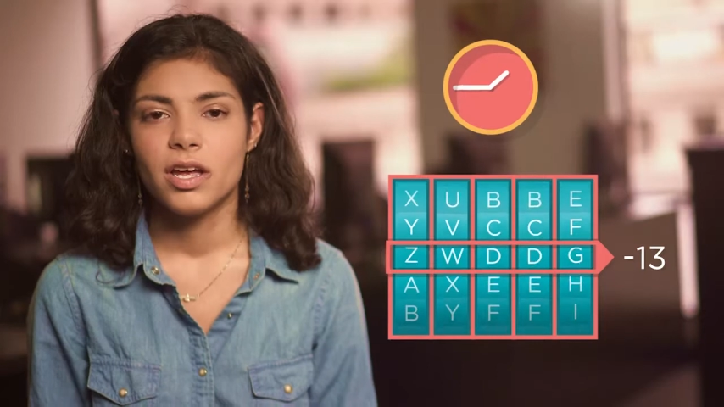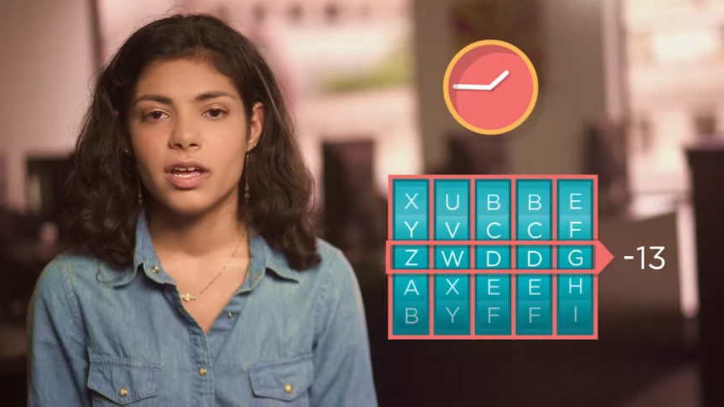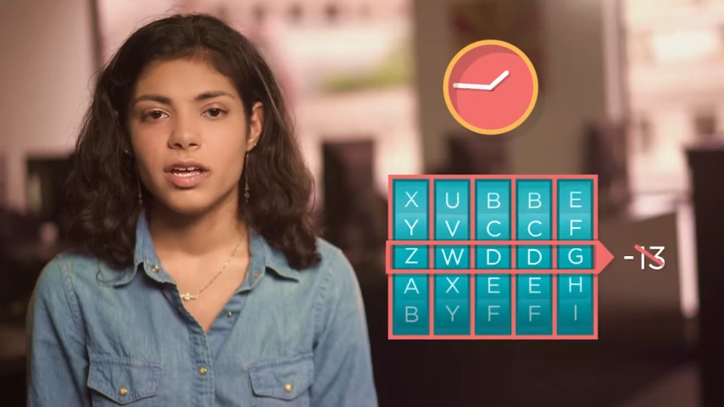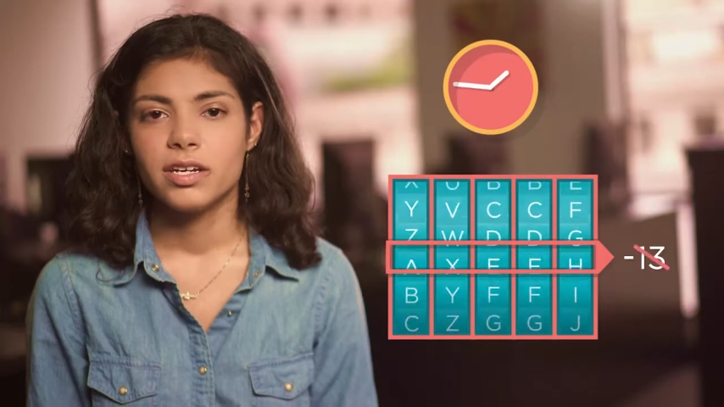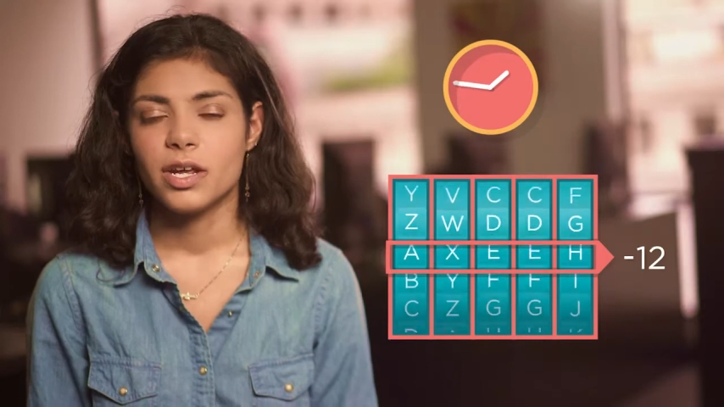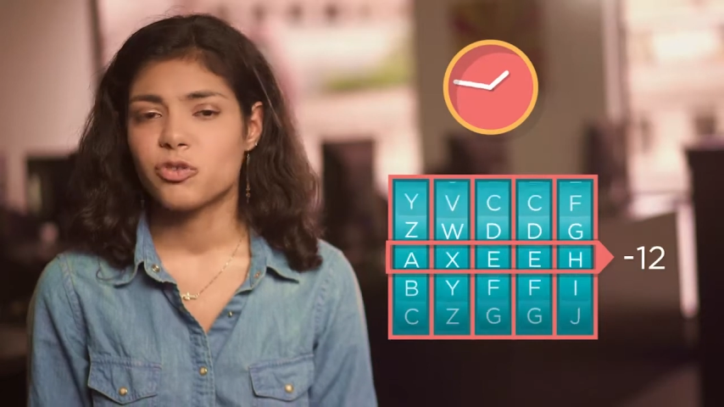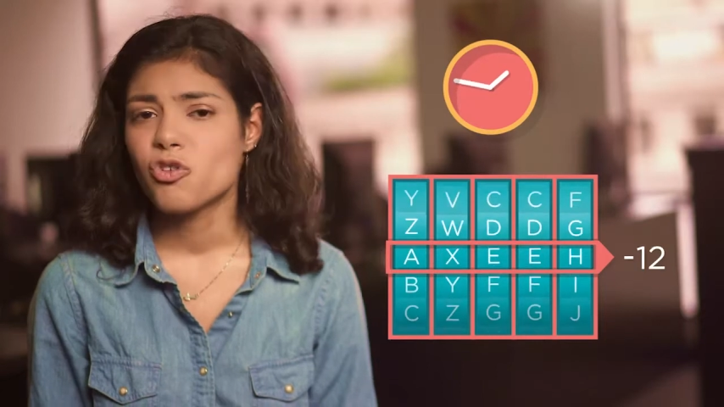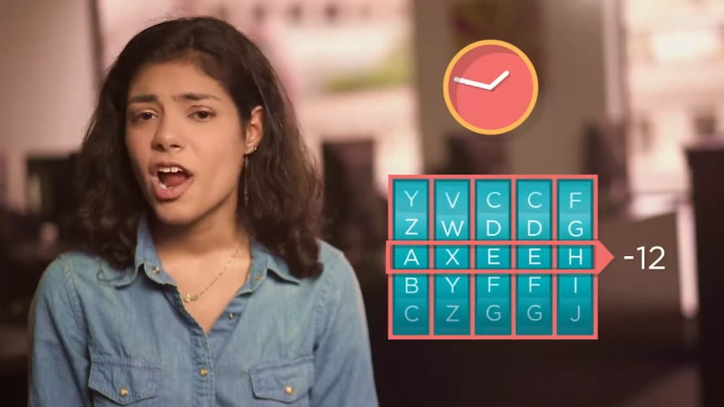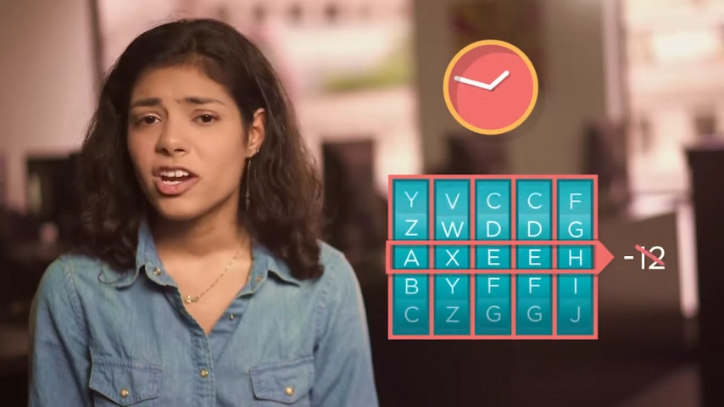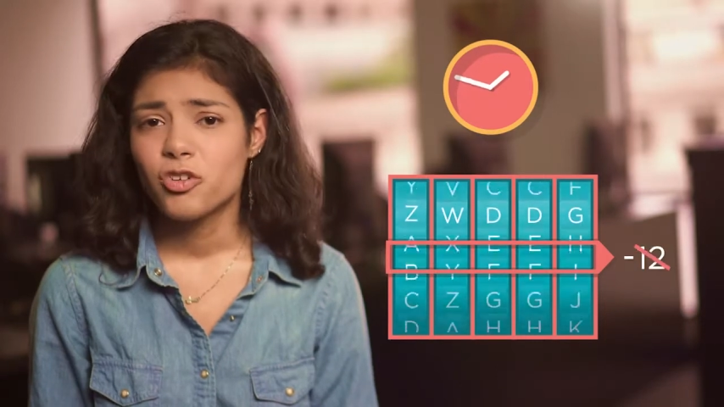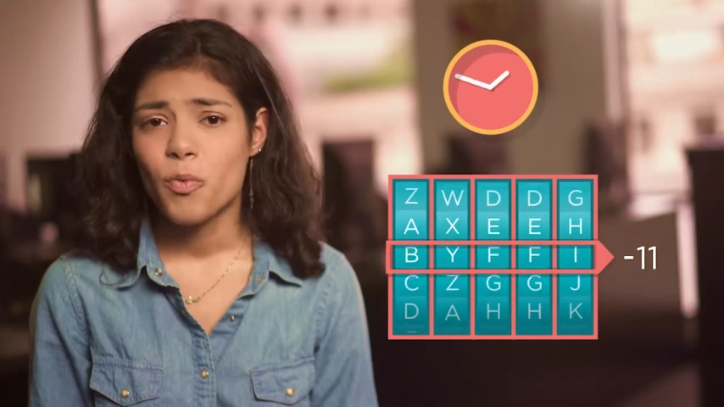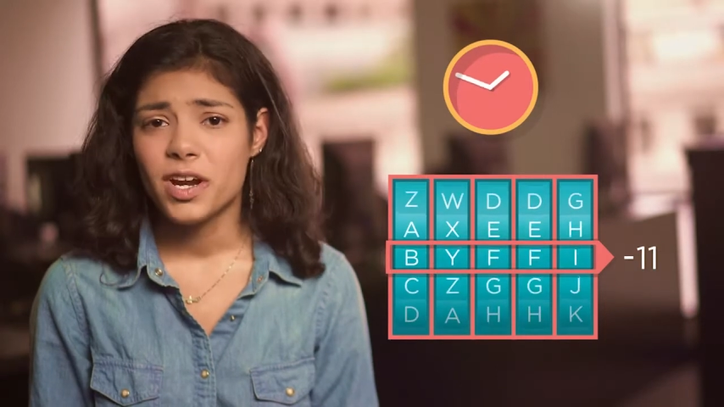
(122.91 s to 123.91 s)
Now,
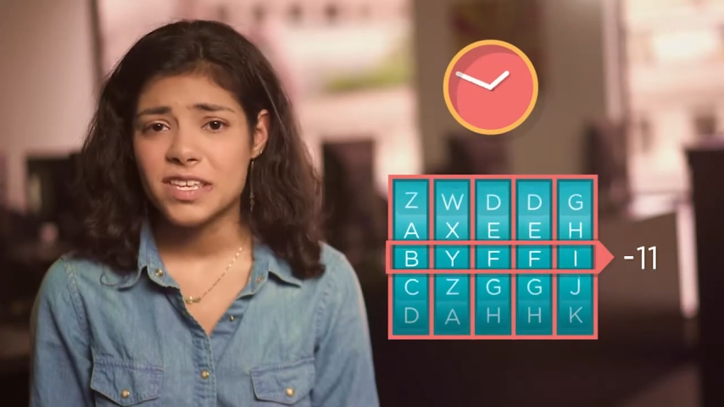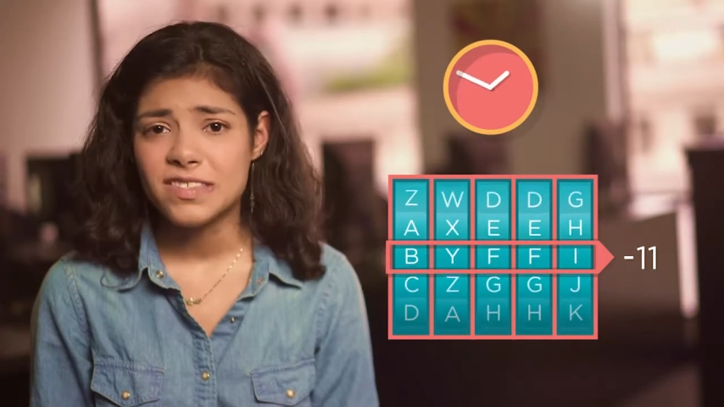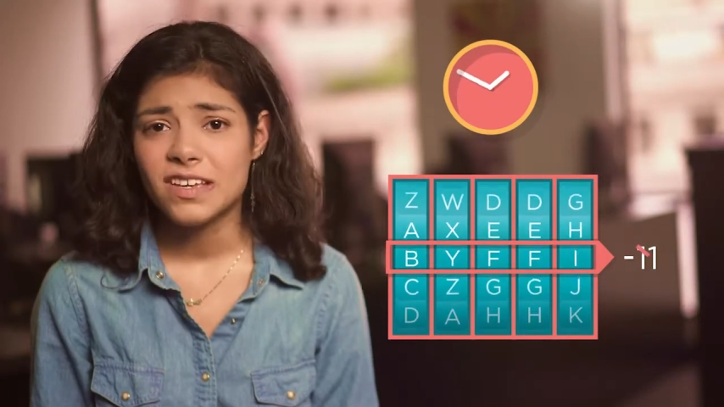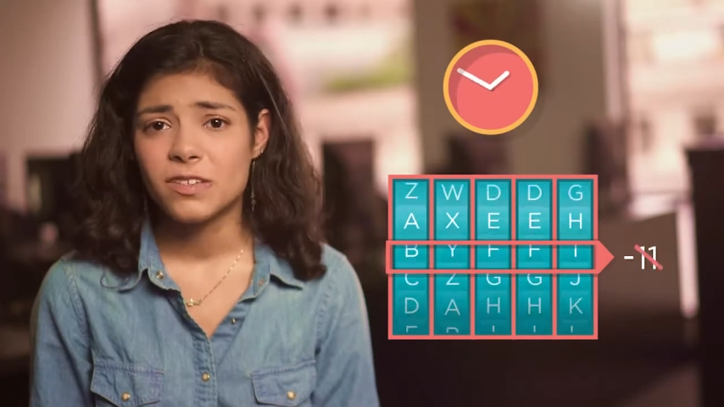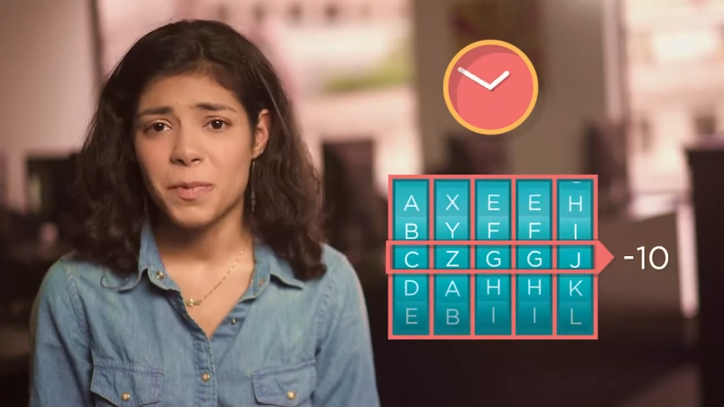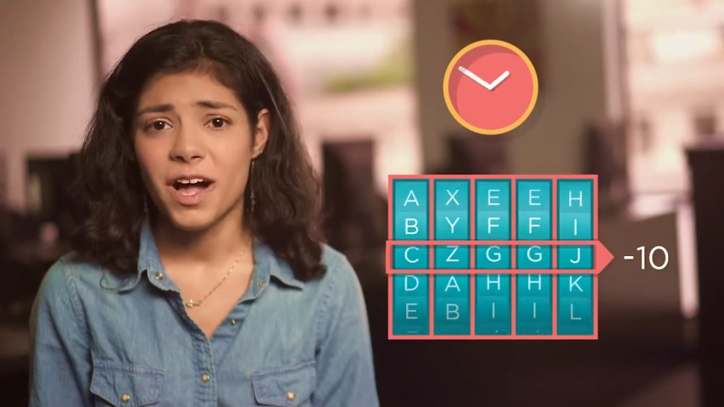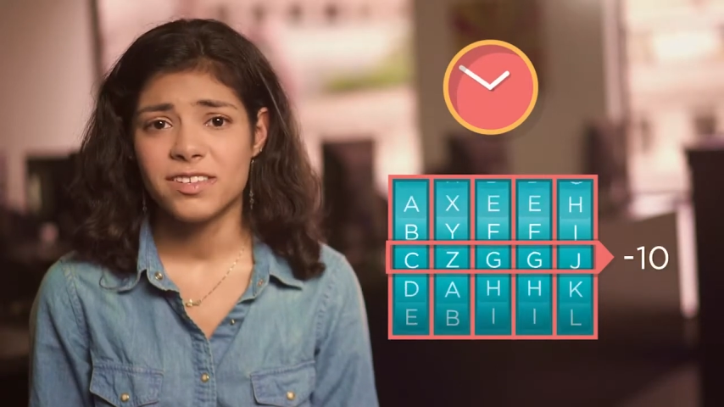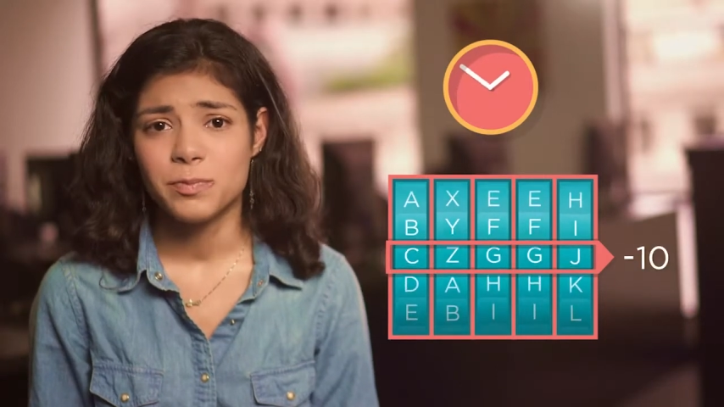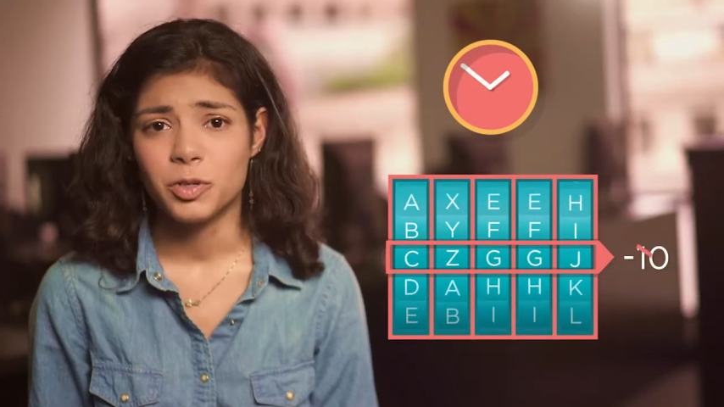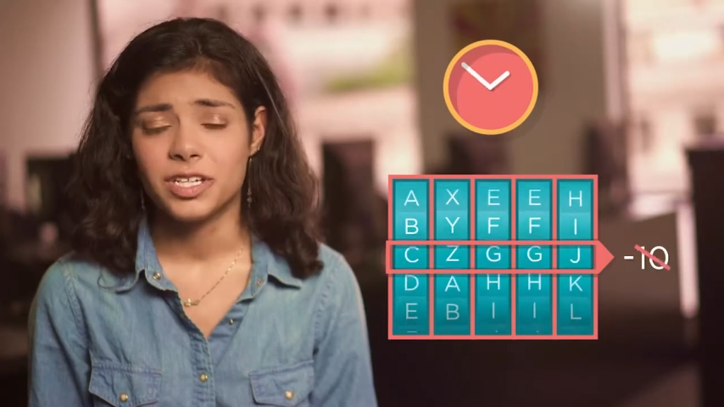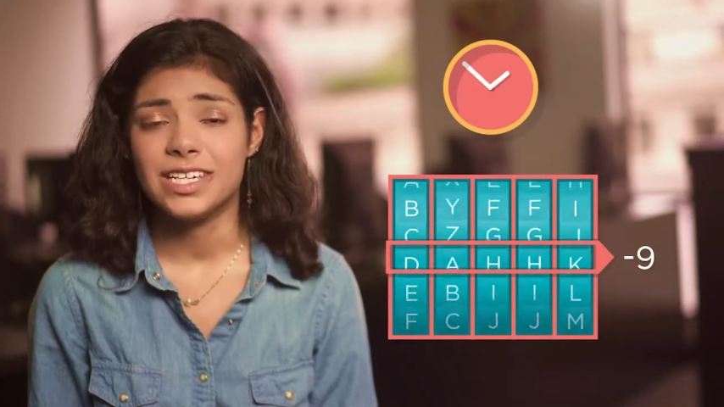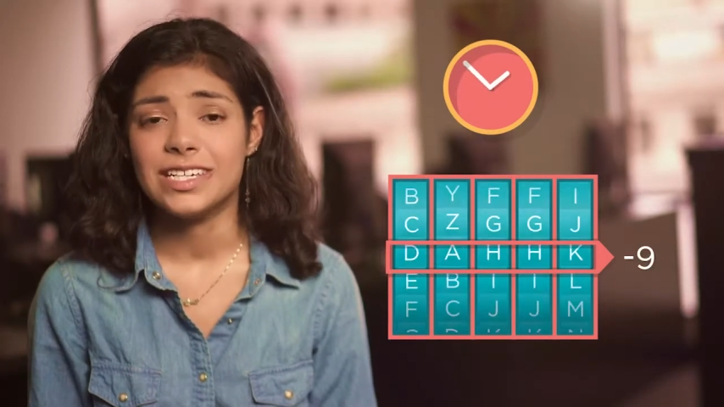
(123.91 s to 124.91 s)
trying 26
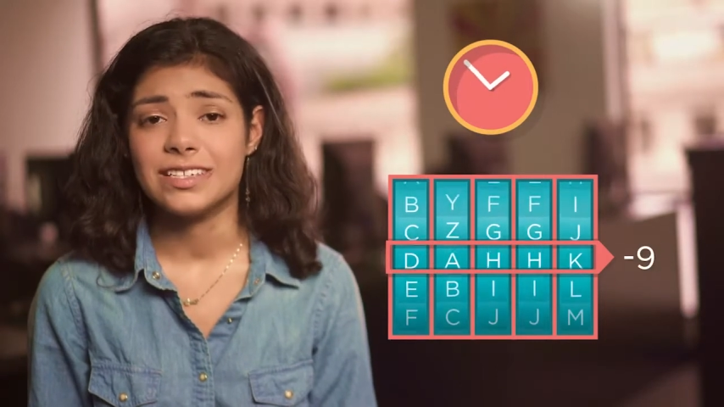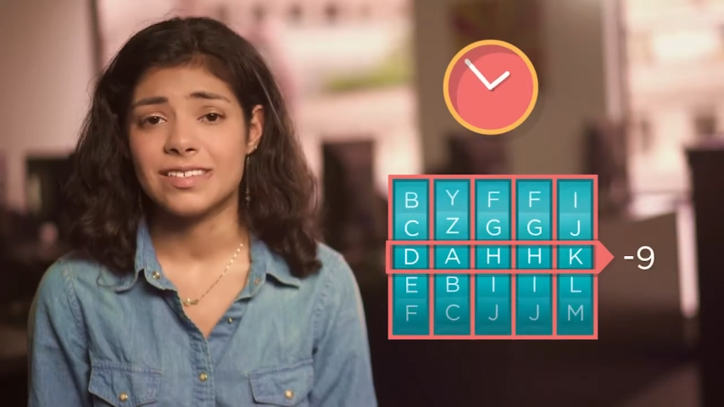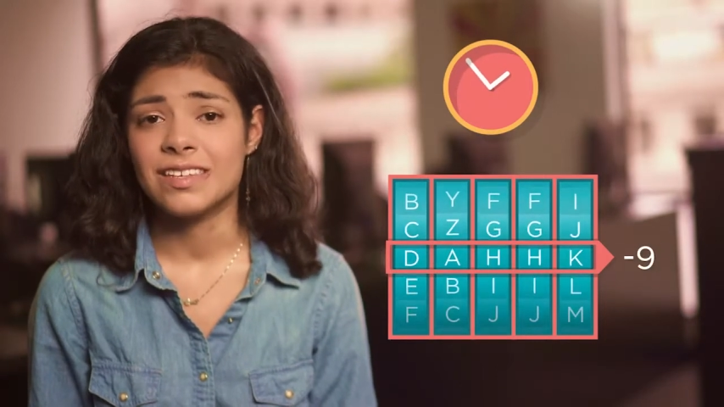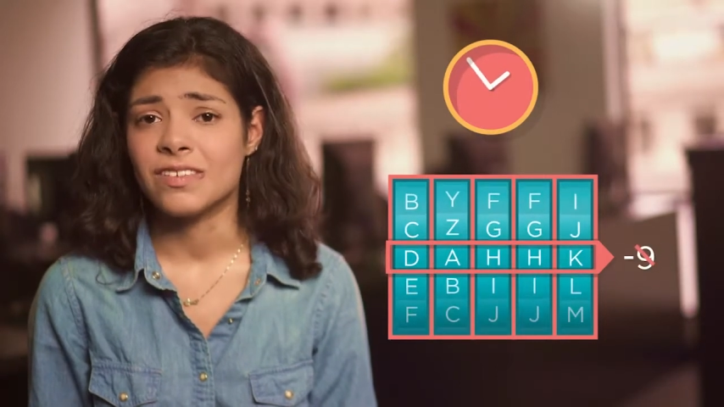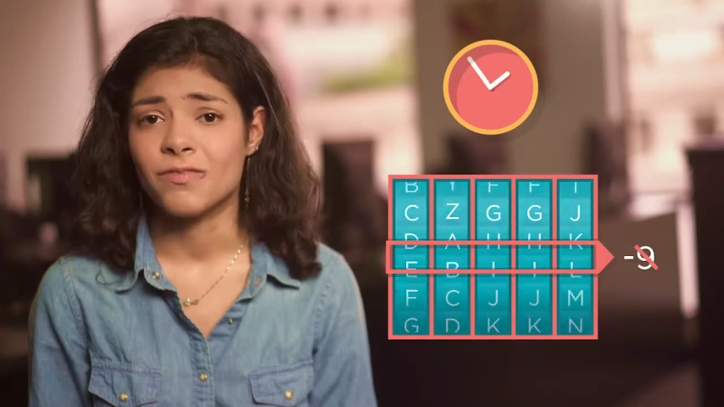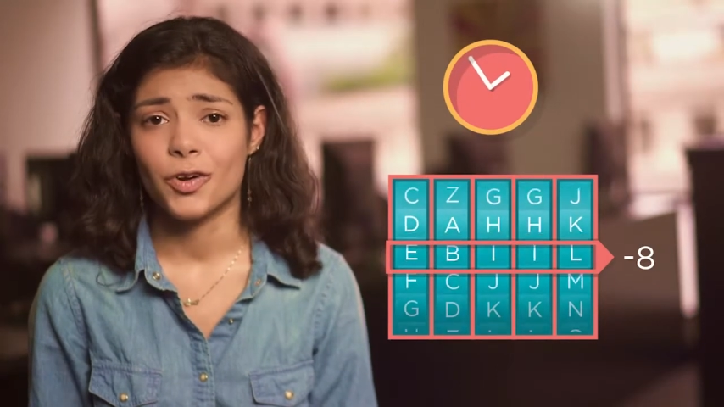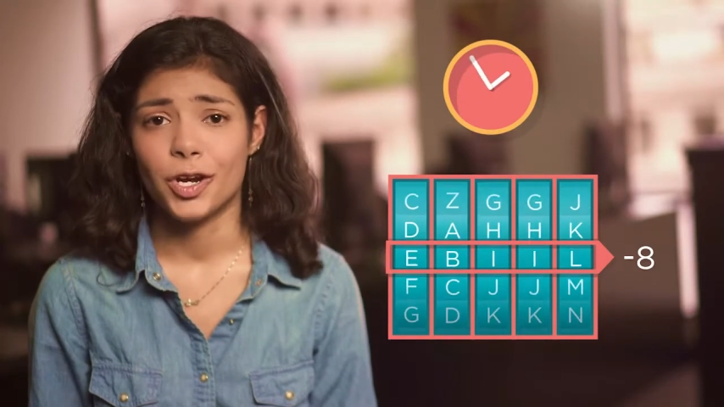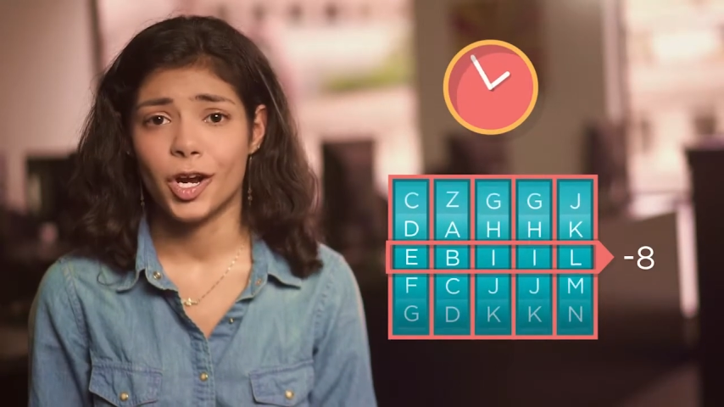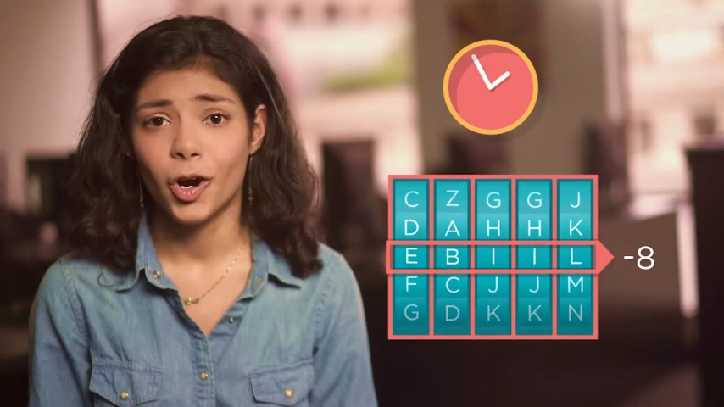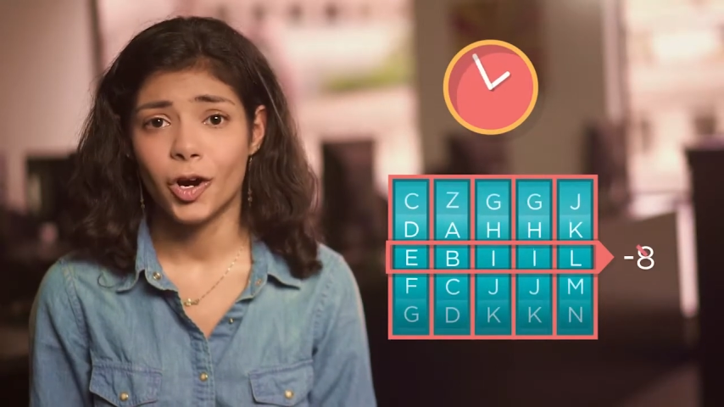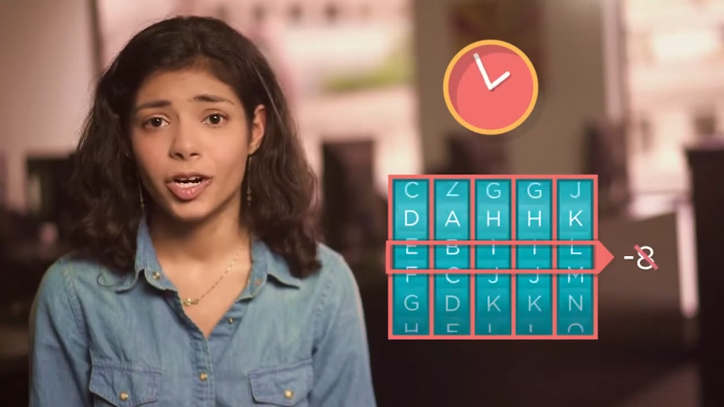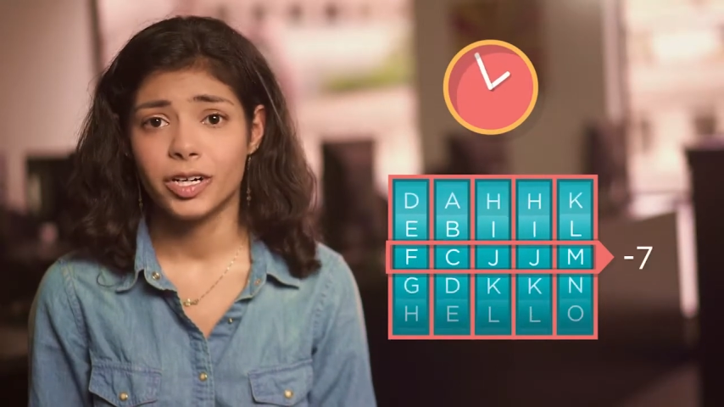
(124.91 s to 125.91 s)
possible keys isn't very
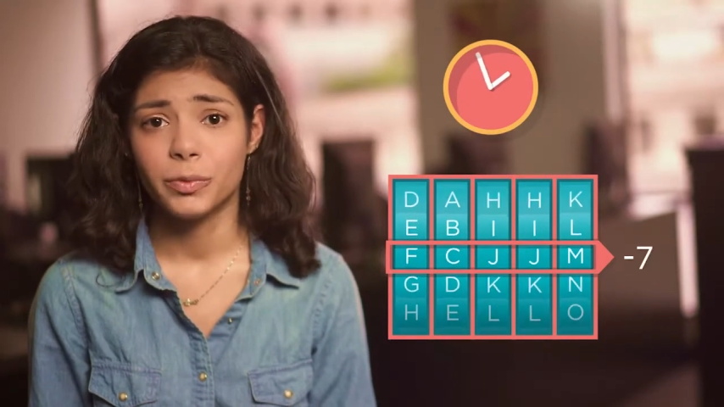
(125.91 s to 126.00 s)
hard.